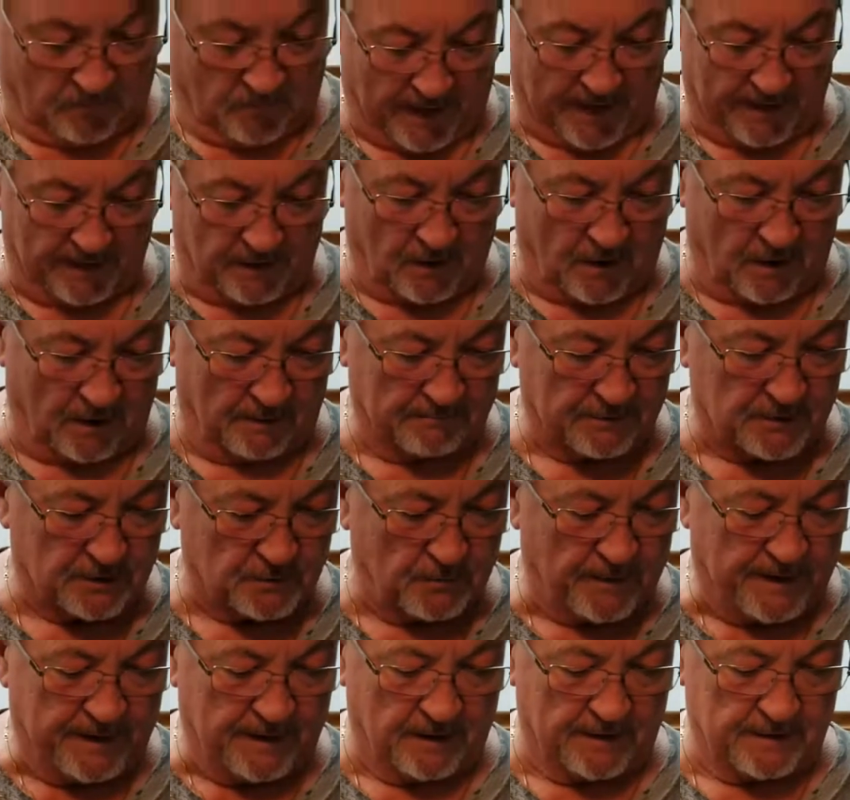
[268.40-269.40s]
I call them
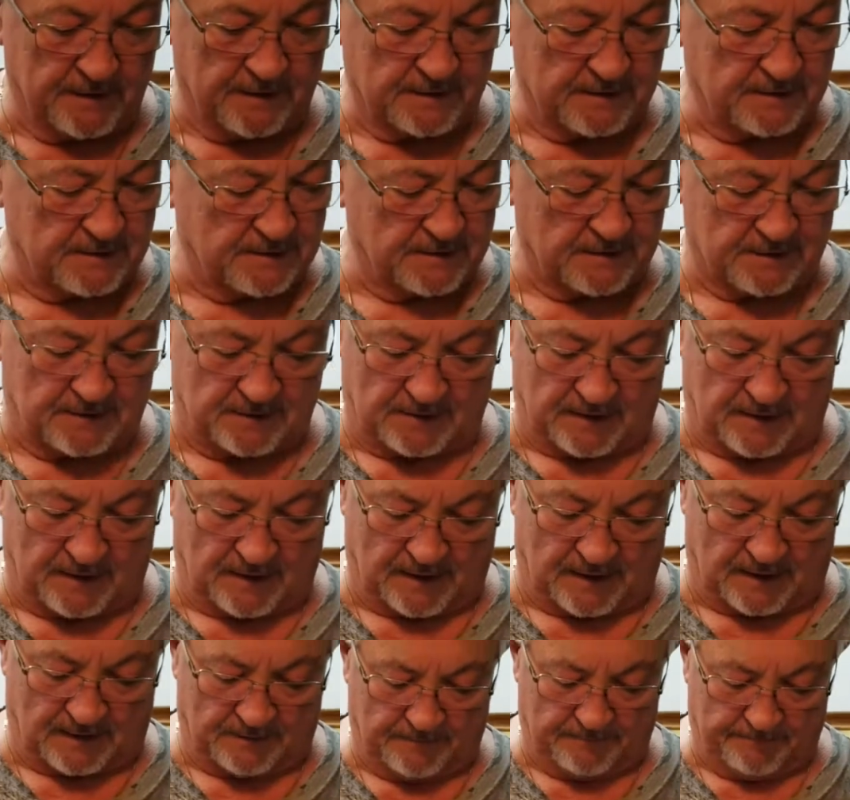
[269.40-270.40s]
sweet onions is
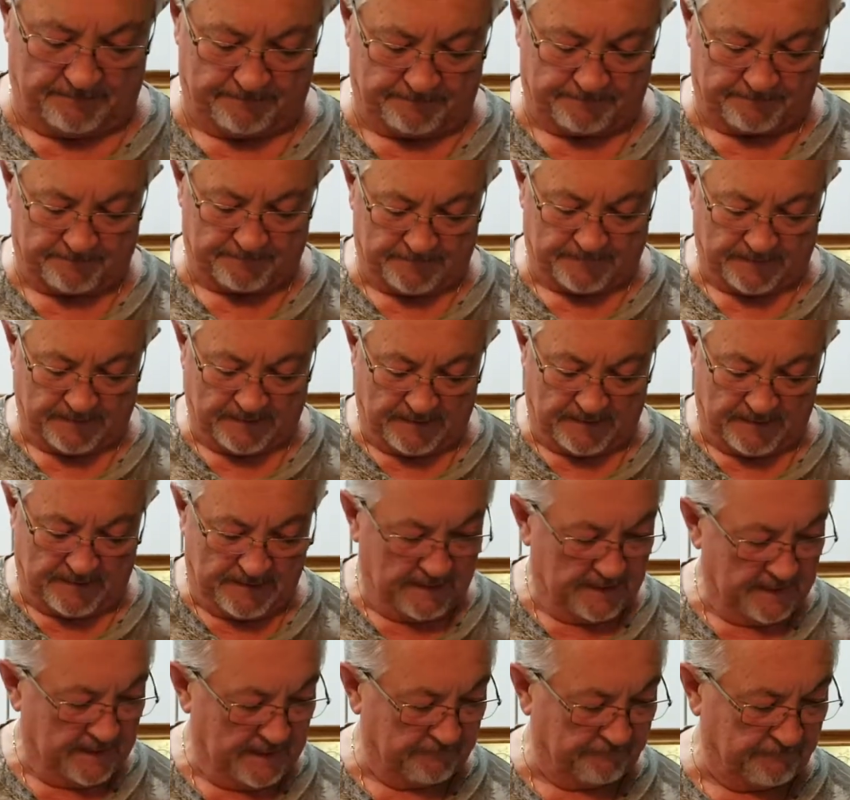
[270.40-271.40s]

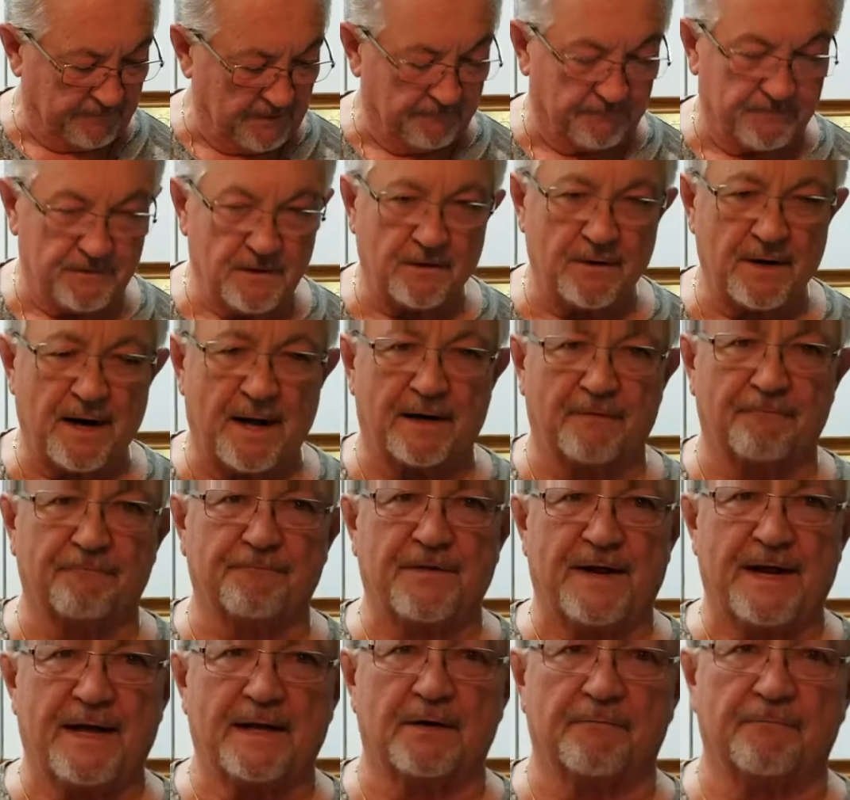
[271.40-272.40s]
if you're not a
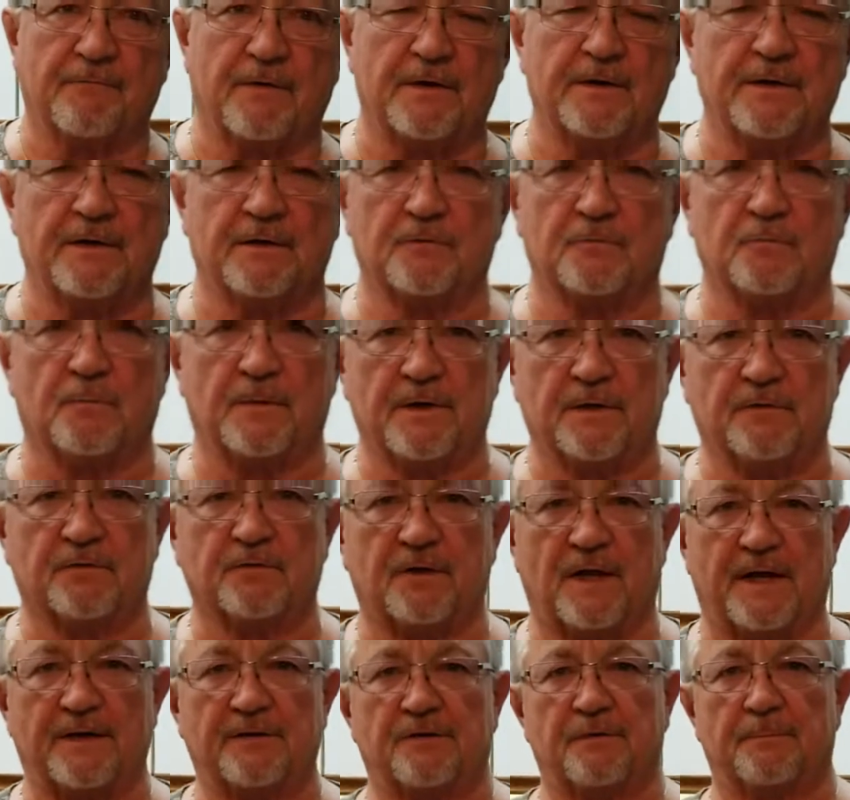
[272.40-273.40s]
fan of onions, when you
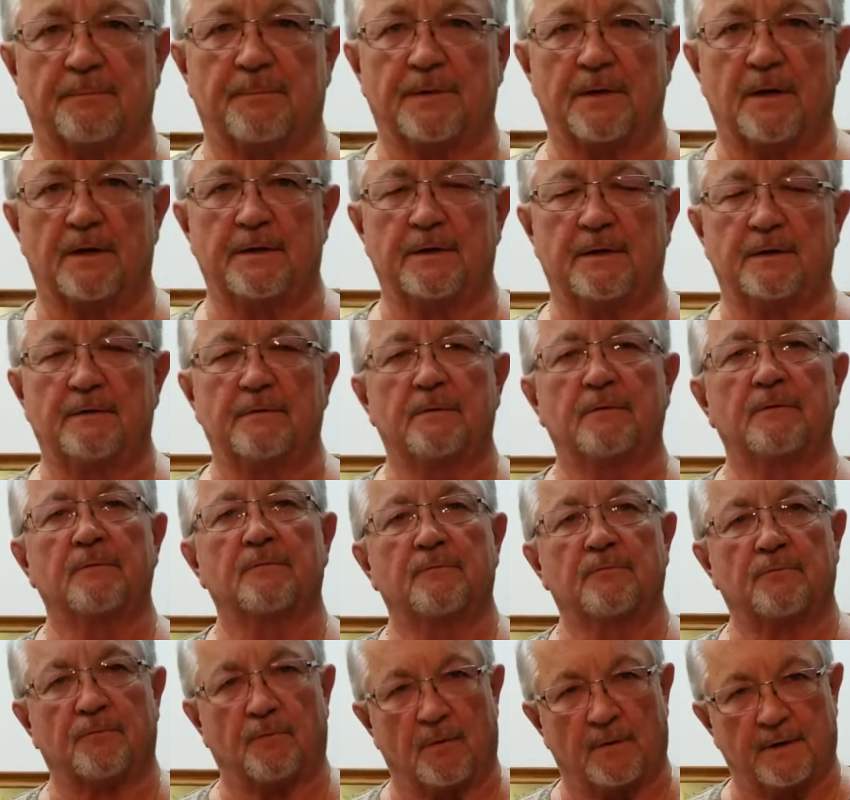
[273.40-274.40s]
slice up an onion,
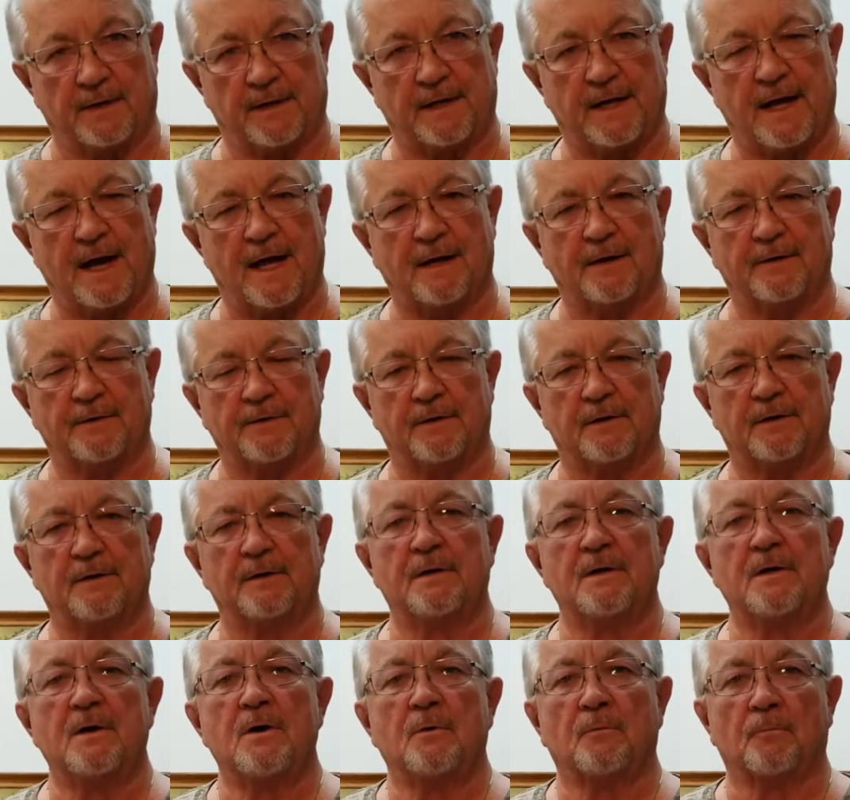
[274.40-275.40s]
throw it in a colander,
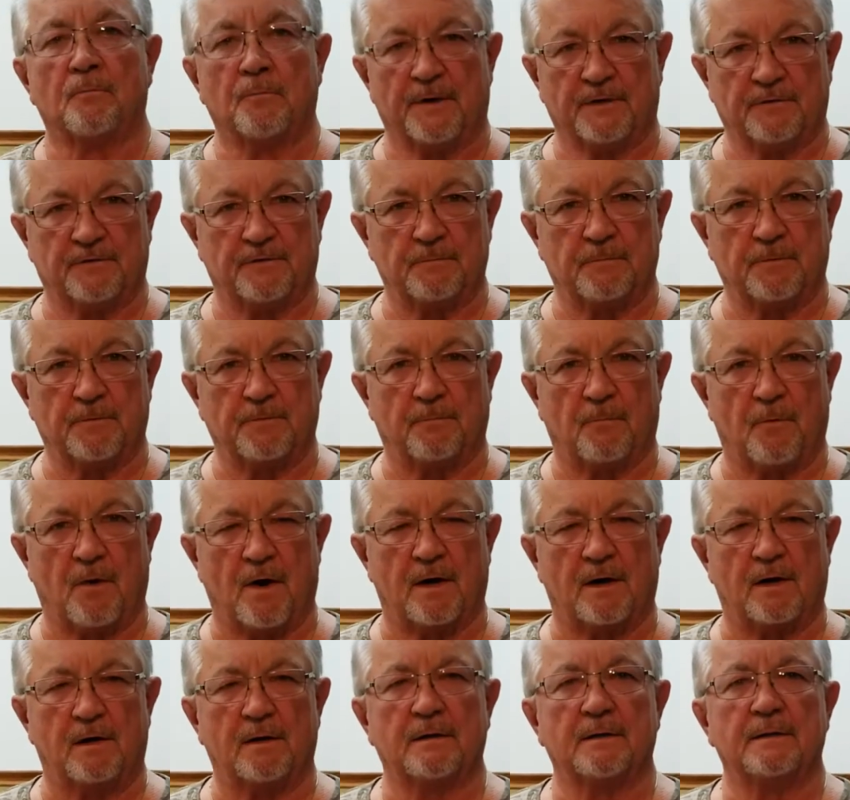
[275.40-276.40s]
rinse it with
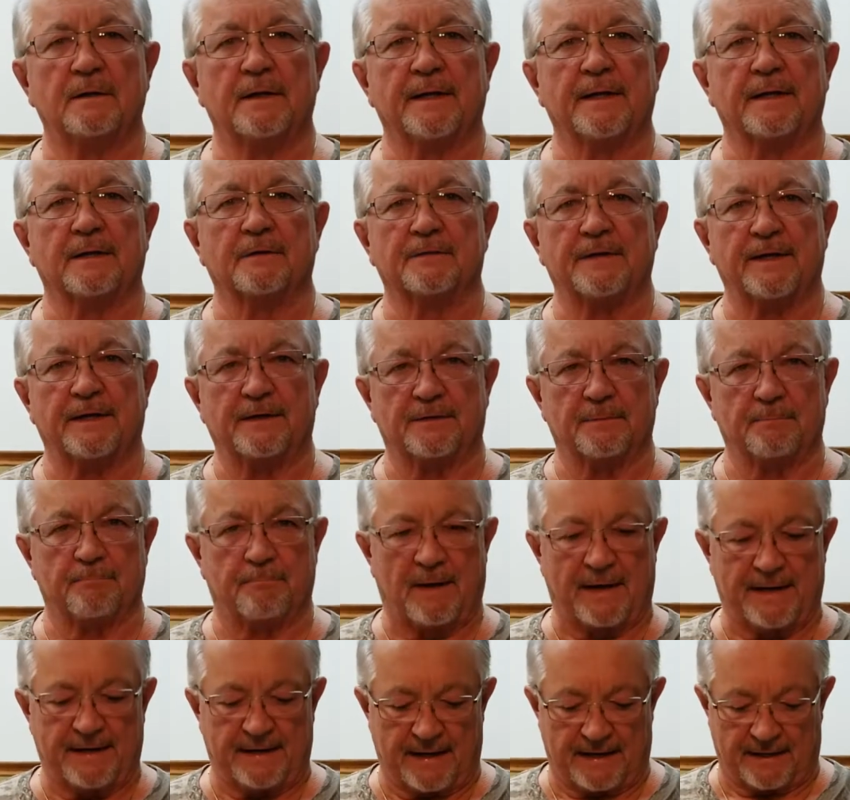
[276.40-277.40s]
water, it'll take the
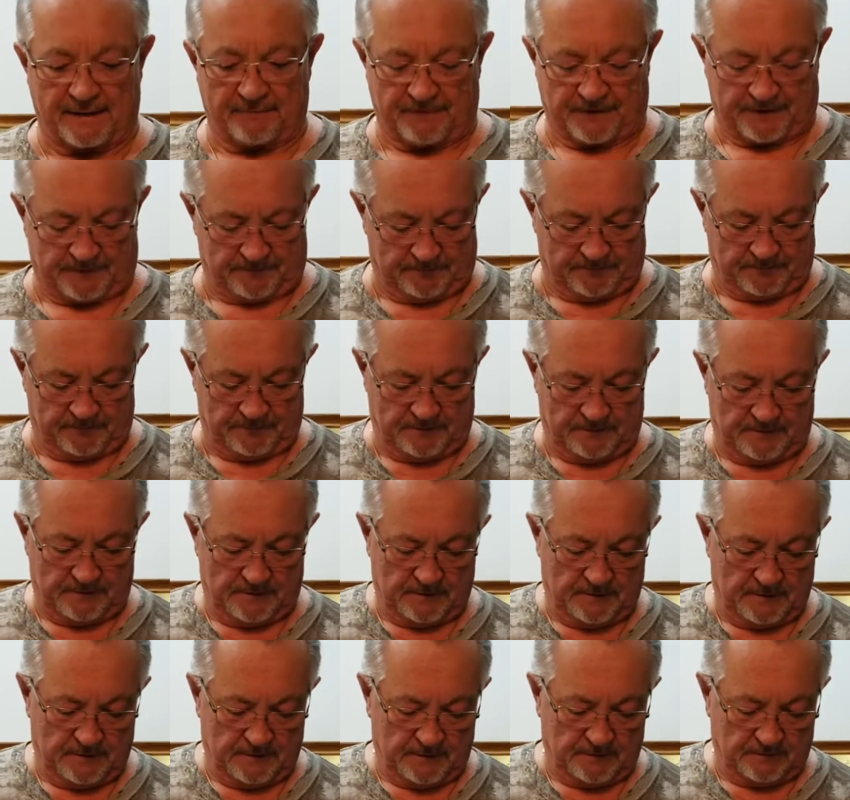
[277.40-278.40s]
bite out of it.
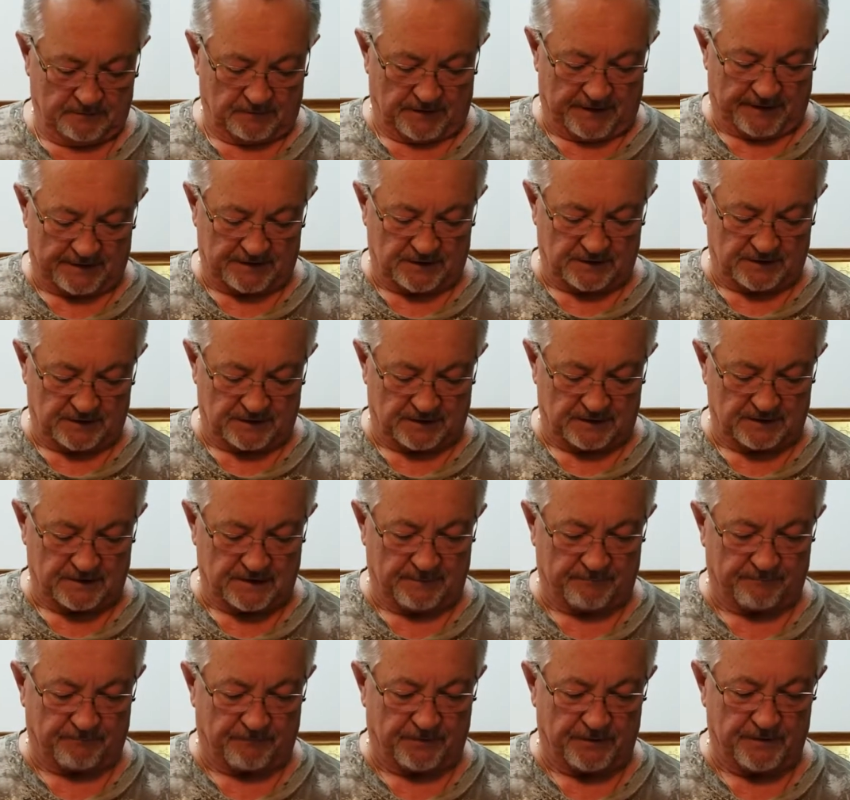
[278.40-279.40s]
So that's just a
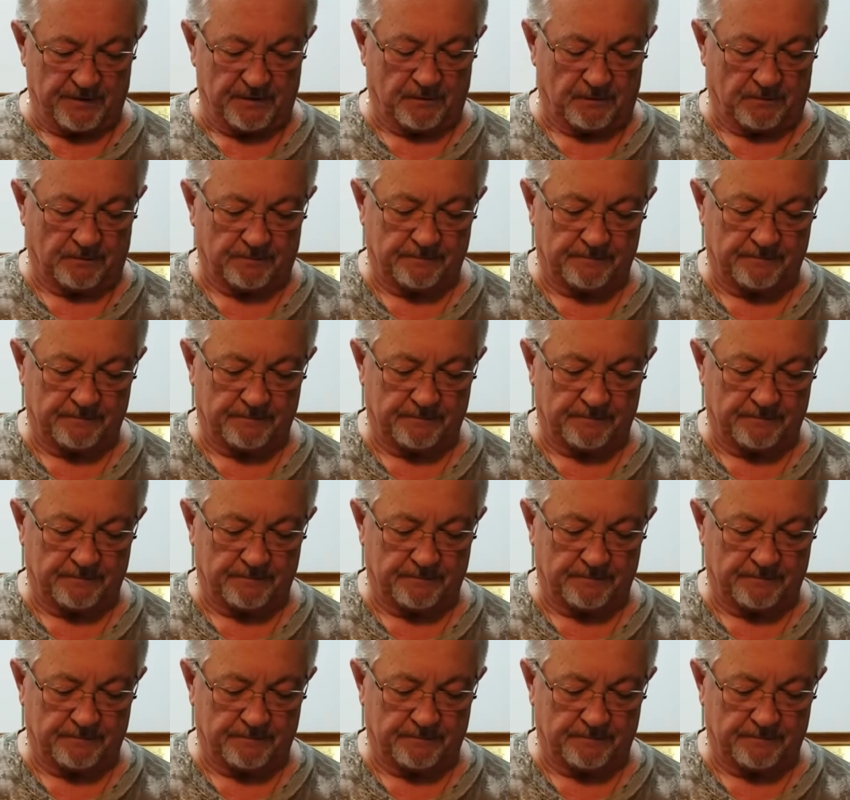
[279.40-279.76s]
tip for you.